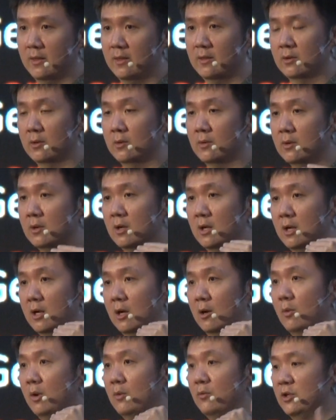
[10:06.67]
So
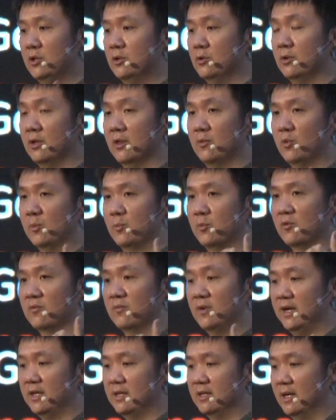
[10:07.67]
what we do is we
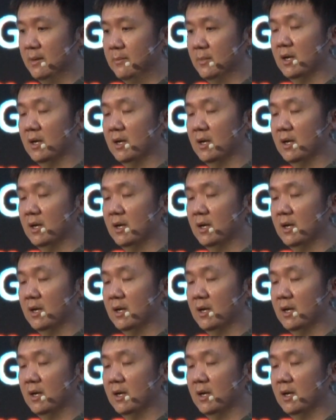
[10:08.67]
provide them